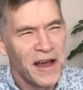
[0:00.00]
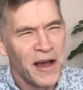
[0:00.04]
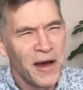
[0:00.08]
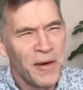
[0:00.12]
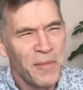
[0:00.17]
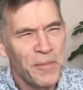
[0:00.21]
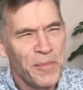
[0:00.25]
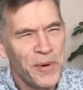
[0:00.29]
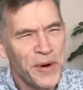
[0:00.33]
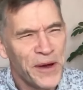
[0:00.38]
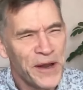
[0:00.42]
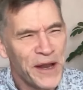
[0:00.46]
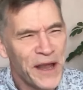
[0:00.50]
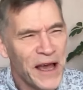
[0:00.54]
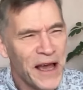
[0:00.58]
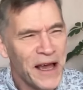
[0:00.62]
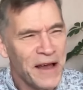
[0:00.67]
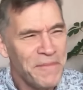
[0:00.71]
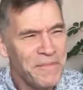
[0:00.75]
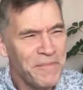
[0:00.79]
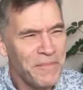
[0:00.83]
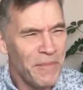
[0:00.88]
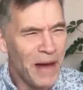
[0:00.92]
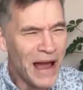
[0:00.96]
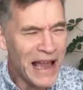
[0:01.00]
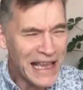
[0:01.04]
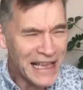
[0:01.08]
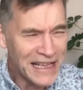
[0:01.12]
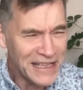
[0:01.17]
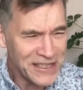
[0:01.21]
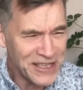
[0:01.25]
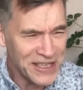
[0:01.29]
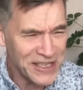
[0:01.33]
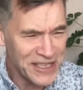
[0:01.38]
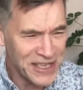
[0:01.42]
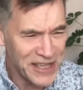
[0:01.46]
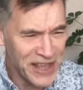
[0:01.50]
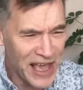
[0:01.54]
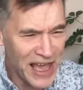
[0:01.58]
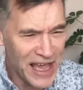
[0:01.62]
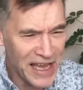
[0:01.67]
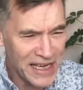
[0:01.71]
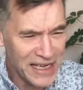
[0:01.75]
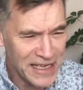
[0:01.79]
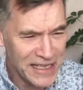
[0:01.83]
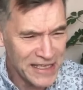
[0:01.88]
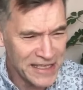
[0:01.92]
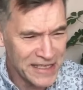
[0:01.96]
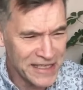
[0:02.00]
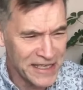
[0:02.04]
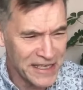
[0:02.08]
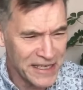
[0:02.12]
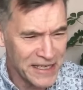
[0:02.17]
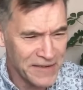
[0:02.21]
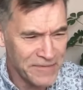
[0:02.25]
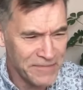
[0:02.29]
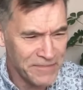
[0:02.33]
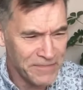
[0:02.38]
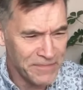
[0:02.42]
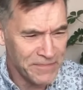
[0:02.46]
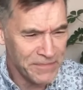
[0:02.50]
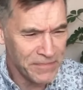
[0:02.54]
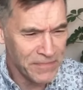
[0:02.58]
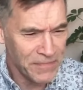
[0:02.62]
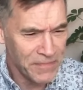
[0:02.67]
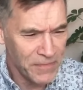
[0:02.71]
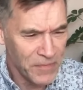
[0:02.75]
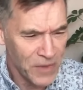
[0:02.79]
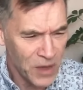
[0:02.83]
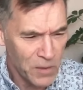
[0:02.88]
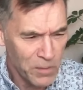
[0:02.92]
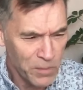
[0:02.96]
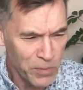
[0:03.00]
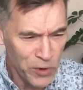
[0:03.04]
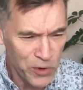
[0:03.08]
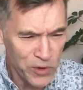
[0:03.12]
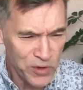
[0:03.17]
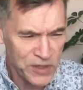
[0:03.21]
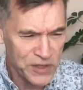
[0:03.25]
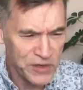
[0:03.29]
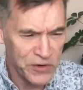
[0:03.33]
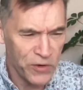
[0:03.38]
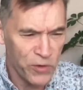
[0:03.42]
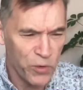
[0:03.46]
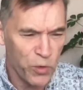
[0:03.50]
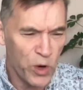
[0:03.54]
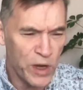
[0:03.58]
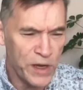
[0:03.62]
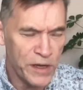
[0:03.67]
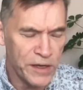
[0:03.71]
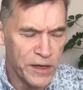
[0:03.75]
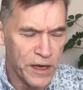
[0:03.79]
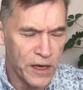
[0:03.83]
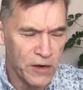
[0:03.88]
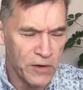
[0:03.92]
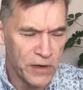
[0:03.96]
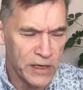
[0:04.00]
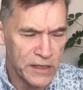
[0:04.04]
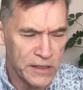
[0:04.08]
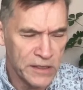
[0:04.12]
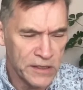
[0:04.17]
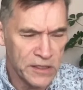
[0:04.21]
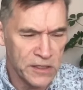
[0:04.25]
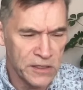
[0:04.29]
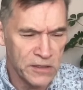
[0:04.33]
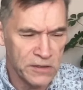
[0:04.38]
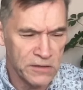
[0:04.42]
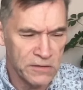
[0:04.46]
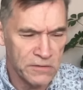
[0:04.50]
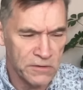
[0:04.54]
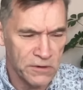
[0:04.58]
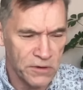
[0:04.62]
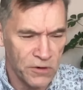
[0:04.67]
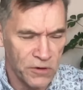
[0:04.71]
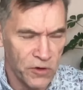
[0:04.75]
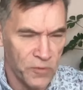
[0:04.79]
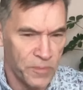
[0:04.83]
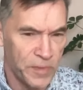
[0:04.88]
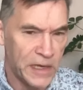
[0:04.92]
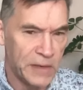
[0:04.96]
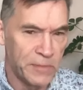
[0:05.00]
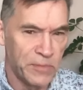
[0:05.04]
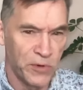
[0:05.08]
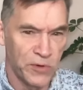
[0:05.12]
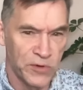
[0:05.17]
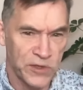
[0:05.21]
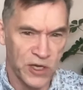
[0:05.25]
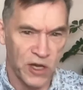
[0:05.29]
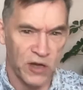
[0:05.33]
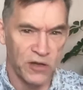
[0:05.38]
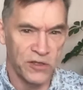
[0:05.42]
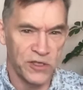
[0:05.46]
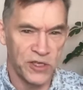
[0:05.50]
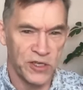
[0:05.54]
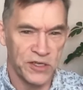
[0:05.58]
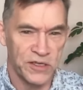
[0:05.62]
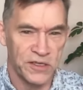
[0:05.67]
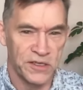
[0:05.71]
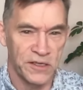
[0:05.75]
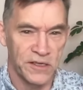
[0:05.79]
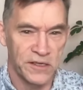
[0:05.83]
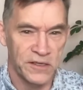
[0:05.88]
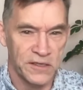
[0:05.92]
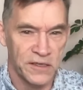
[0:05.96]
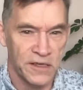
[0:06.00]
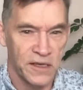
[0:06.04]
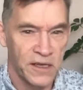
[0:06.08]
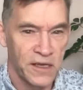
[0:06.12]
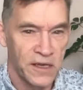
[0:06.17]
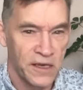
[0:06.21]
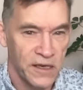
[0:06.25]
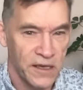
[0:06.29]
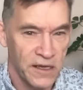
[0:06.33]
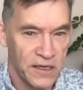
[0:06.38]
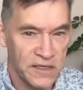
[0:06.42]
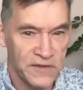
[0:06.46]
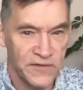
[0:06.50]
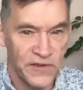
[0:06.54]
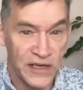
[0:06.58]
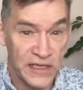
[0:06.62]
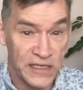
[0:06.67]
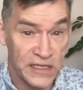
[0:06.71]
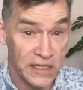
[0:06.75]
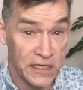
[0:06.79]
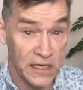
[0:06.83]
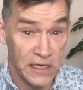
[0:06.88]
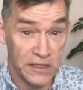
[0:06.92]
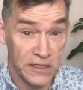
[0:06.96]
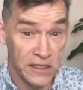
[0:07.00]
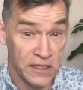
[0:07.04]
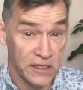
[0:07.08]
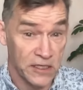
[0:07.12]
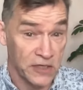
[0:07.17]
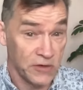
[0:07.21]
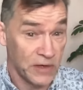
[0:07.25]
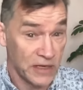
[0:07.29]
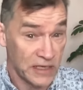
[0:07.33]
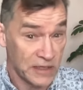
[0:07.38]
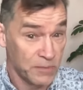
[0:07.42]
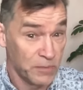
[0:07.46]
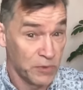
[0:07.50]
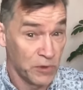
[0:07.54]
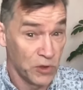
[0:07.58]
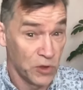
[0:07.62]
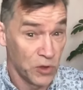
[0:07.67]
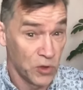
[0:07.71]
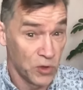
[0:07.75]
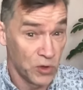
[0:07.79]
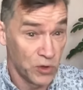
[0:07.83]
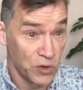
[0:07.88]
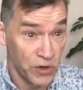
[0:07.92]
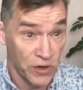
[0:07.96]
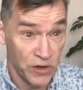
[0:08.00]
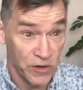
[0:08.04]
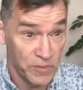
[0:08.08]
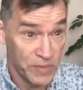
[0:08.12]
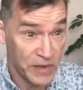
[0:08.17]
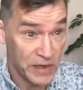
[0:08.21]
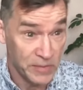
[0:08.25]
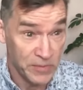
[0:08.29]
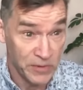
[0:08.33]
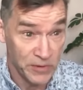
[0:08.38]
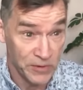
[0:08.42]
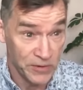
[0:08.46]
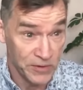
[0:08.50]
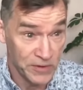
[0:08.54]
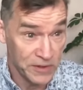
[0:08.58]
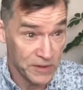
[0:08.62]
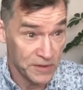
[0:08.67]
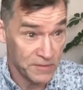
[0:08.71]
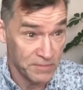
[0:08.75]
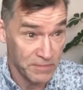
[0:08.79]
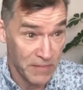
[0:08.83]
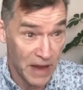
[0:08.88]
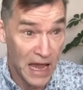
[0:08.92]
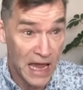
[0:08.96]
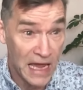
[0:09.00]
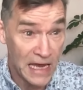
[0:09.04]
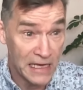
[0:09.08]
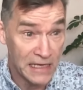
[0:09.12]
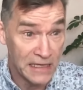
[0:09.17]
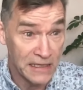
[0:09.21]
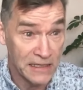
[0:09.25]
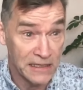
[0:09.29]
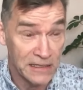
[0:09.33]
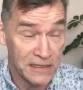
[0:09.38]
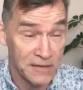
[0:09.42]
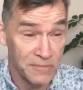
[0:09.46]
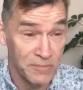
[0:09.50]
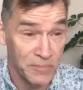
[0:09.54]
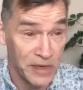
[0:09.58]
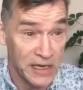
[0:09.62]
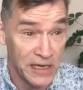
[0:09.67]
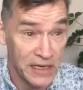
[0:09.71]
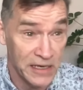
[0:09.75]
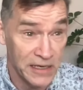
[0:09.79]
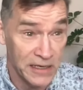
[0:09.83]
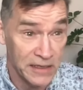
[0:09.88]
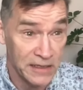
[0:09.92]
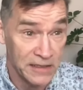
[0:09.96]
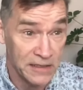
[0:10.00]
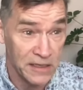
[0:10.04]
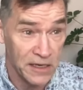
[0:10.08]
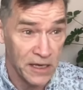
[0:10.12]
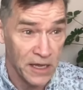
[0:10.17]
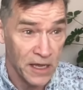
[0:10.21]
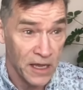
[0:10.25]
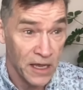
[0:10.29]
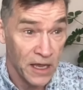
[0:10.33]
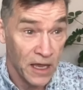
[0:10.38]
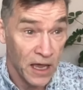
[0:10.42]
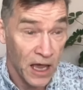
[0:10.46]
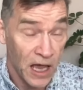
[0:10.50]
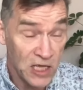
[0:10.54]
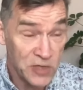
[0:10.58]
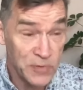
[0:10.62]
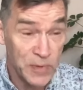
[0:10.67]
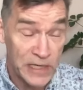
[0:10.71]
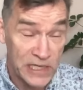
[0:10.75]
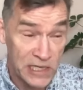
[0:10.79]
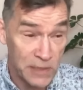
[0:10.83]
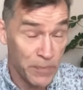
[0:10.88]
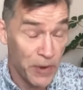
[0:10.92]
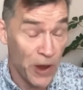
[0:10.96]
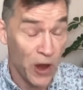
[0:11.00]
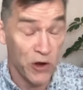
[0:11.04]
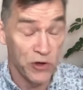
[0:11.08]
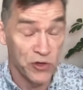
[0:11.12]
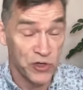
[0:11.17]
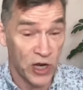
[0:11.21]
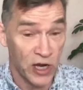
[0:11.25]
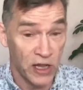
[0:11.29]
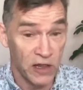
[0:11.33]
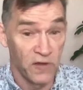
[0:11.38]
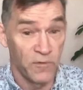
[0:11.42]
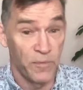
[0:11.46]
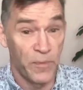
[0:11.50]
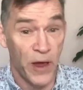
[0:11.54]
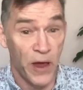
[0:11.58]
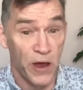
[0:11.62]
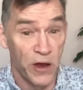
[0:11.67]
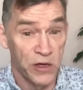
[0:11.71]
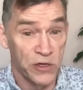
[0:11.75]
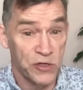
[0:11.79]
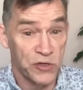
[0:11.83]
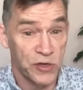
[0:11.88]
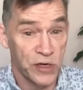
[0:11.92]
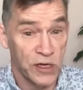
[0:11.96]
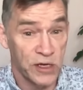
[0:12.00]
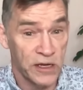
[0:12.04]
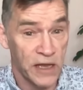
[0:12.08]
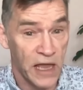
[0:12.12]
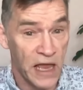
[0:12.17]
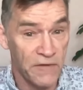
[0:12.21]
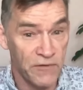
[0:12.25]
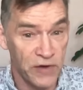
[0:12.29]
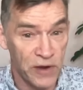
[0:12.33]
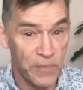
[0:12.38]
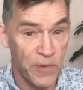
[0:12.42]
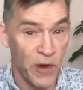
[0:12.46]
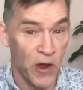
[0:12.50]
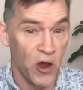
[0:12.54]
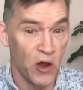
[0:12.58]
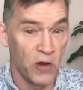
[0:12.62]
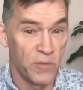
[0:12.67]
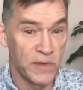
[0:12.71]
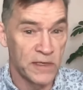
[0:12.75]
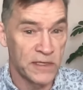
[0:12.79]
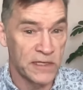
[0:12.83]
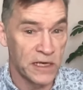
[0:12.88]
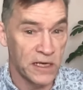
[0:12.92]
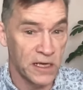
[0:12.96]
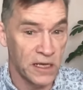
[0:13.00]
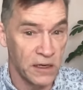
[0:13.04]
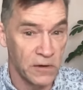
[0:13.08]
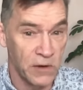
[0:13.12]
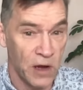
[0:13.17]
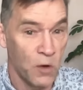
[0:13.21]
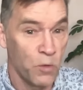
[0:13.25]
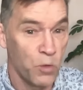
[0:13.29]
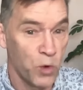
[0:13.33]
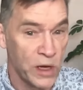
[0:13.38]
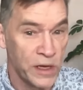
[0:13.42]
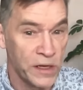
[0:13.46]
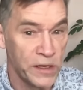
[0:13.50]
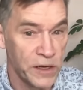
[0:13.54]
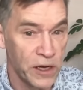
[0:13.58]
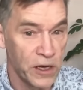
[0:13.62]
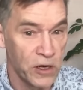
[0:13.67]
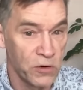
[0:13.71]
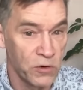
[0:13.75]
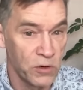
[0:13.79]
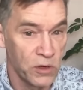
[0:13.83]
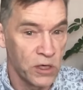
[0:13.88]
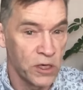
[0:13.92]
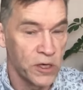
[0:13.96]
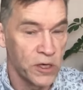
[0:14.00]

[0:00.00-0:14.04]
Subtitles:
But my answer to that is books are a window into other people's consciousness. It's fascinating to explore other people's minds and beings, especially poetry. I love poetry, and every poem is like a window